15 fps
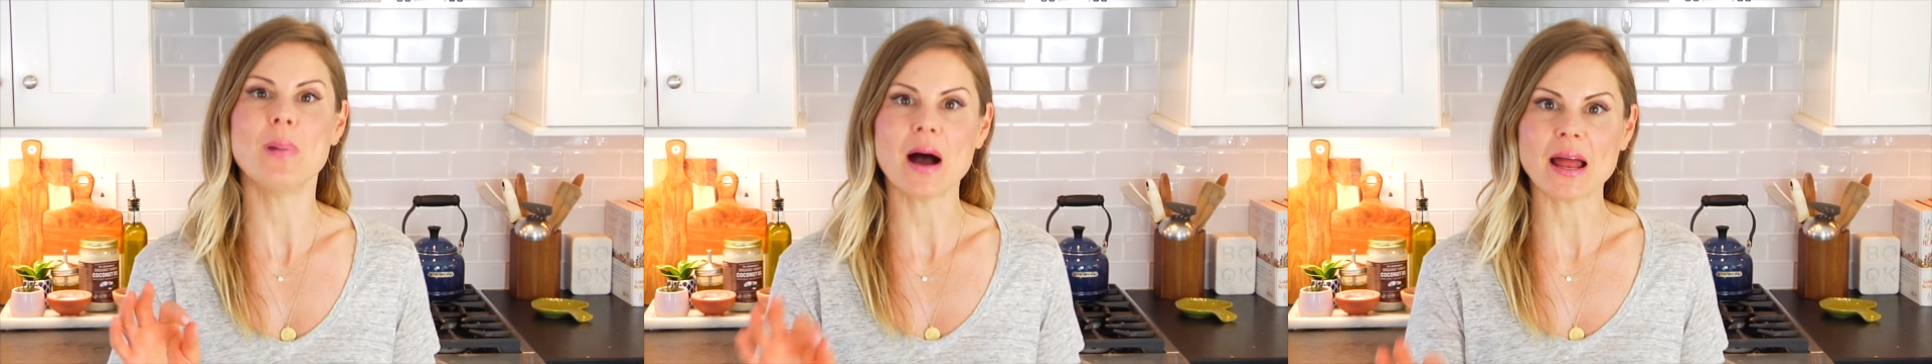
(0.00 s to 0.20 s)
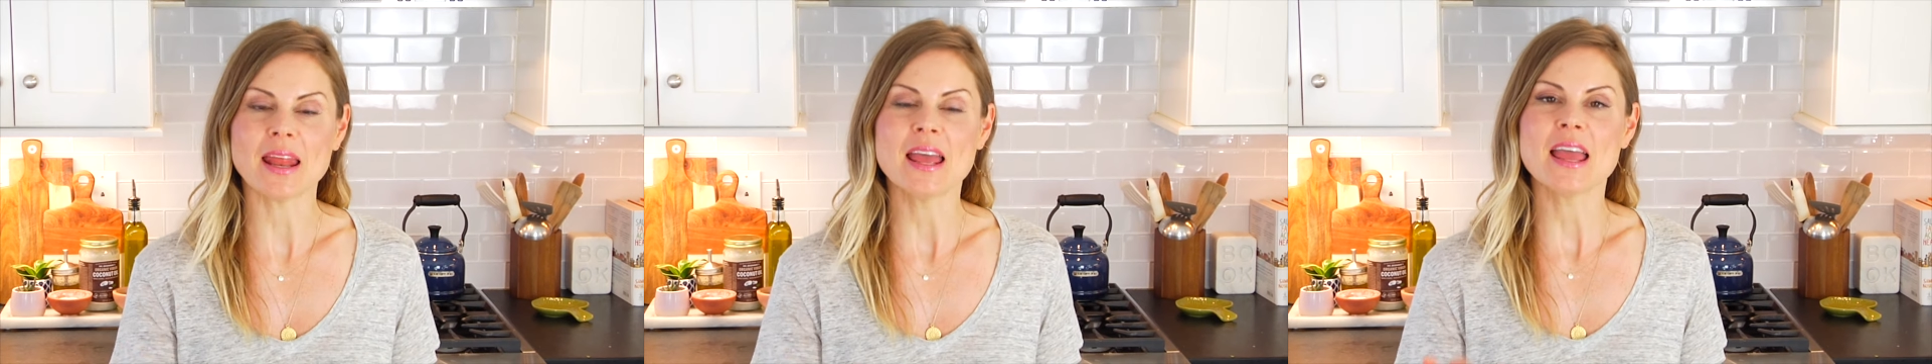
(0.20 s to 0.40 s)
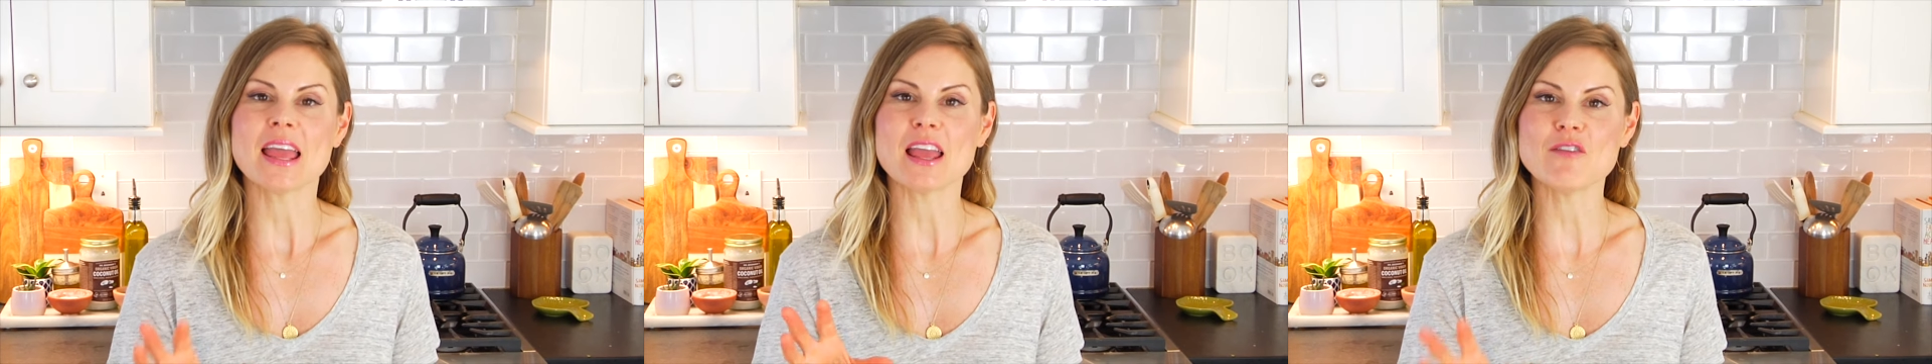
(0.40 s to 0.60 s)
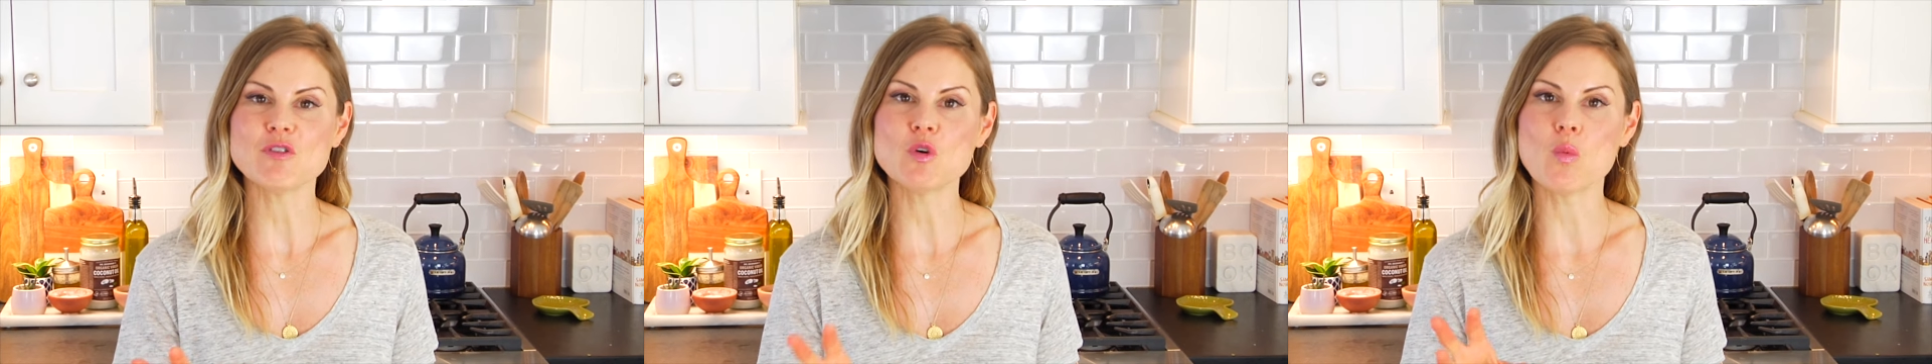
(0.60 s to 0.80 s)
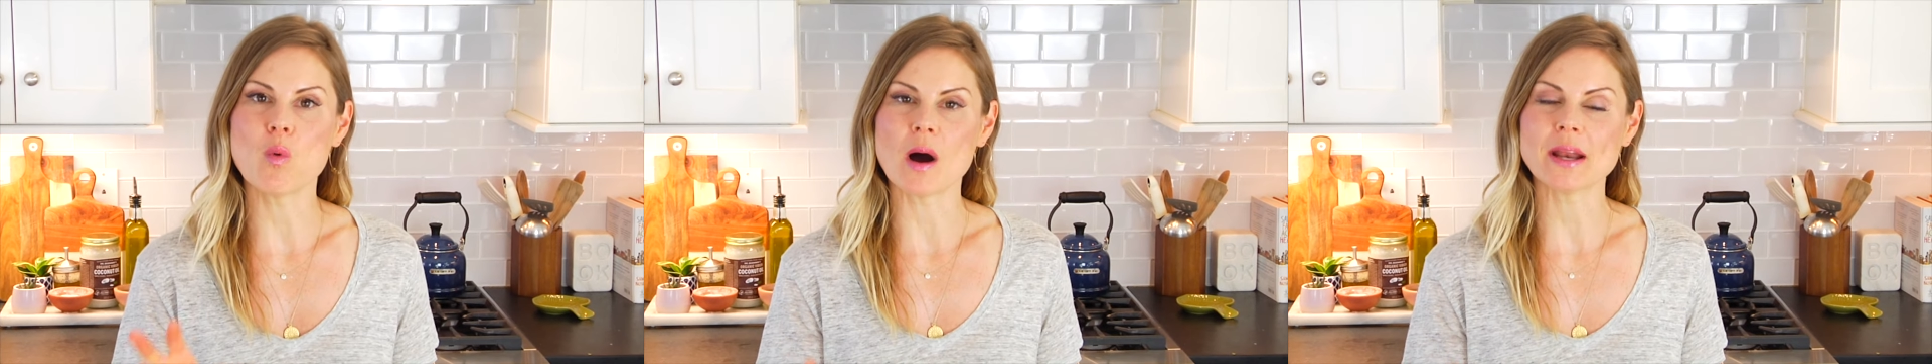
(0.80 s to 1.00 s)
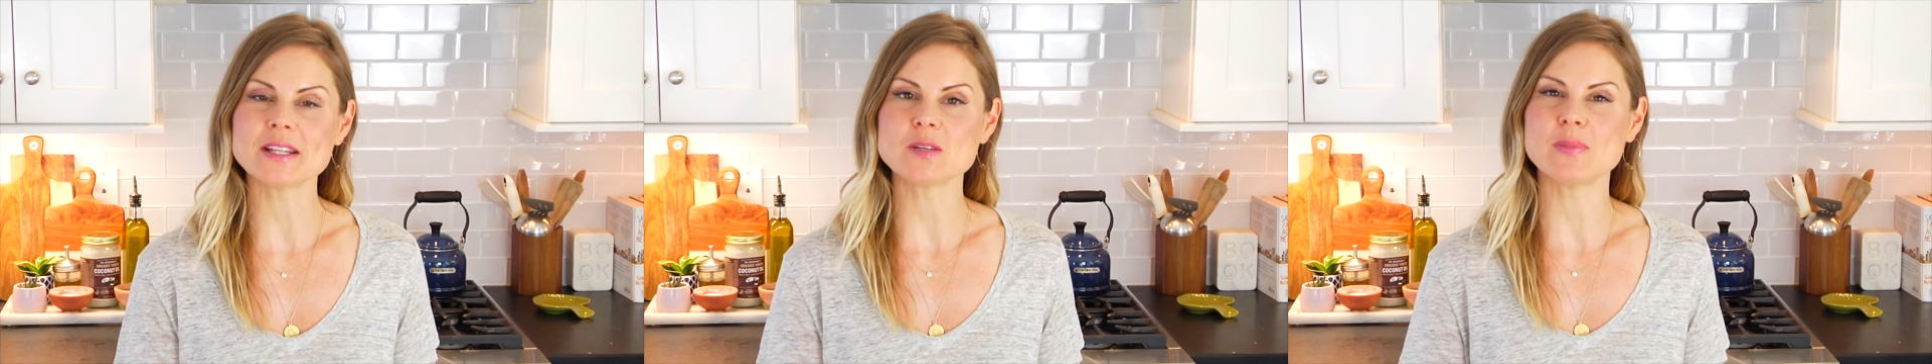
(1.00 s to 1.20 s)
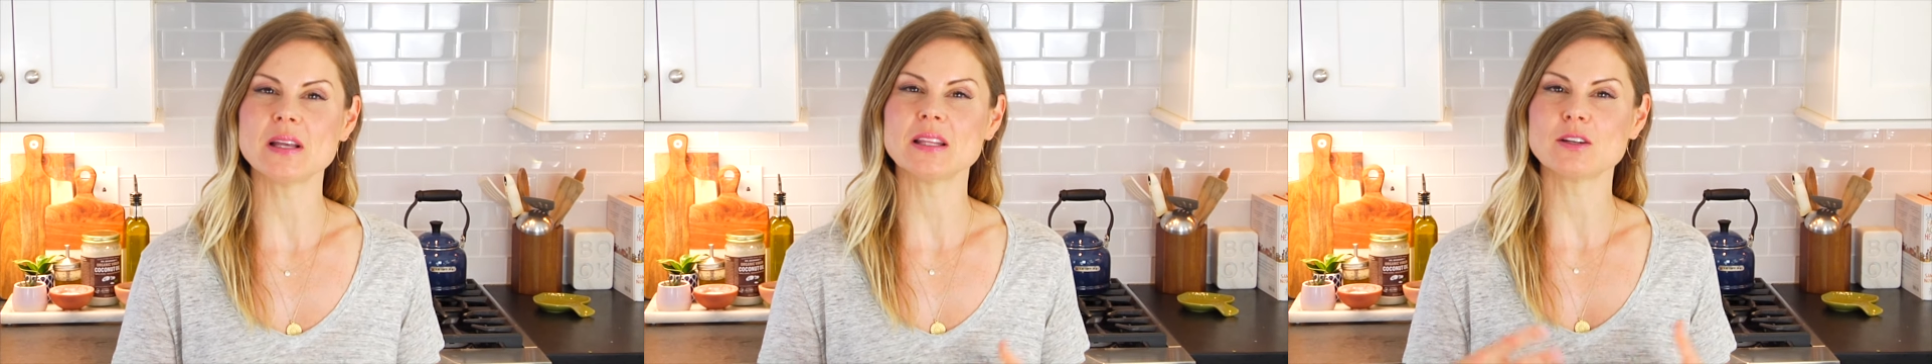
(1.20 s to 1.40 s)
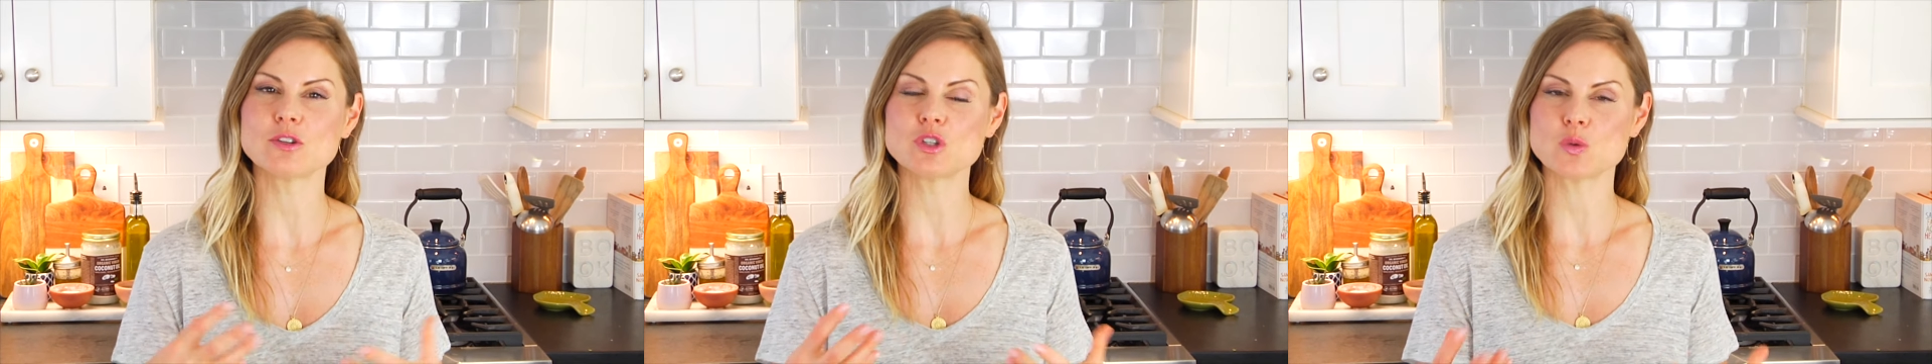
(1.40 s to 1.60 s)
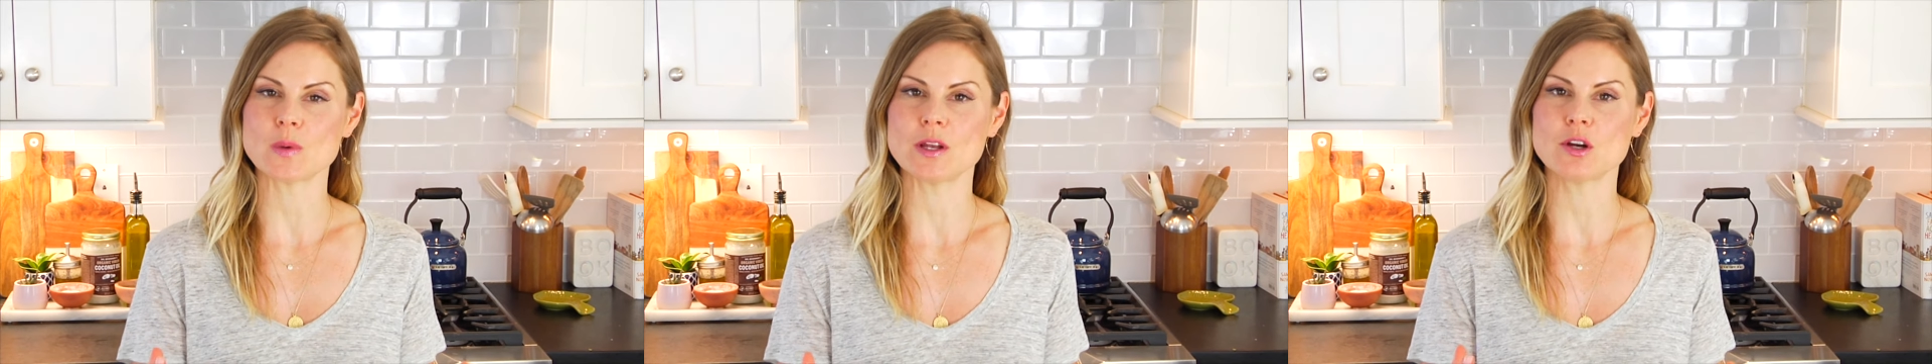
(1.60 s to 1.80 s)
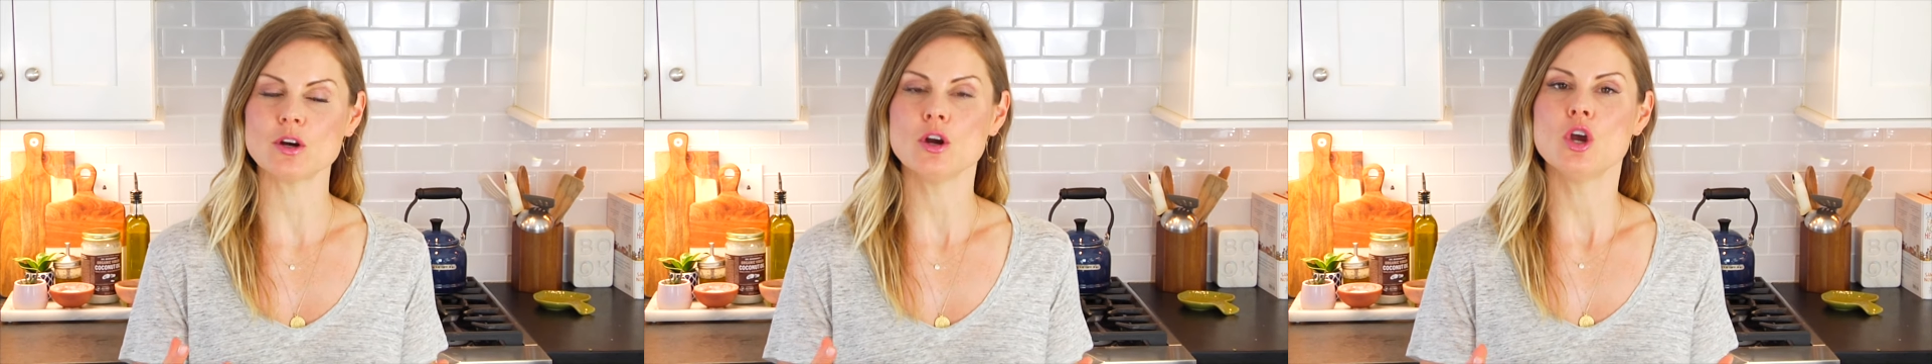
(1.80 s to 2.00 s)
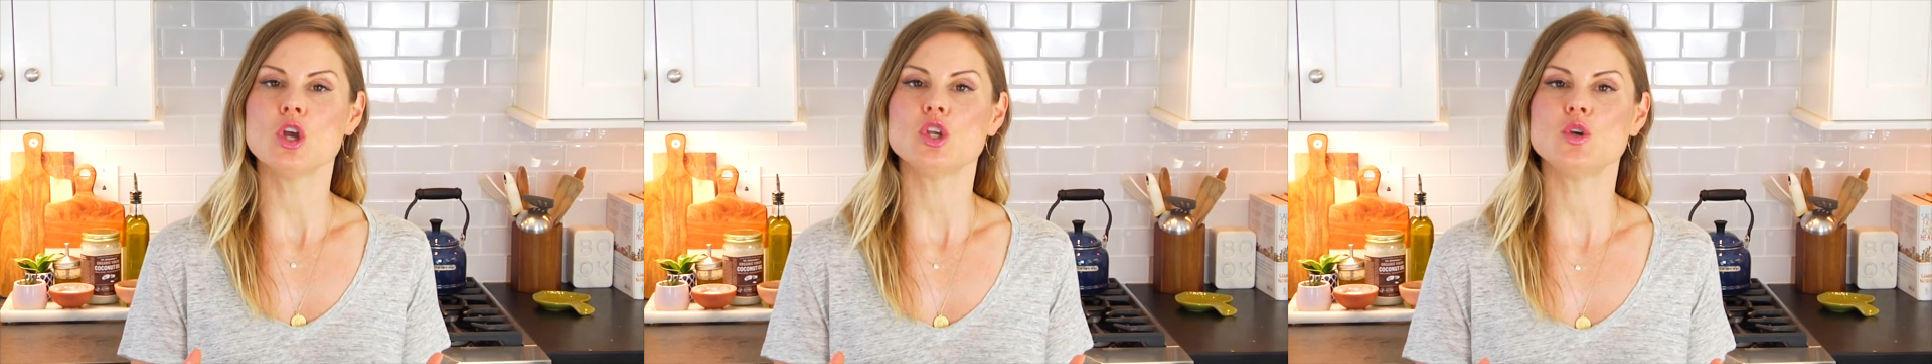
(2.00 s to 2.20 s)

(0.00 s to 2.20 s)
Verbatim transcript: But if you want it to be a little sweeter,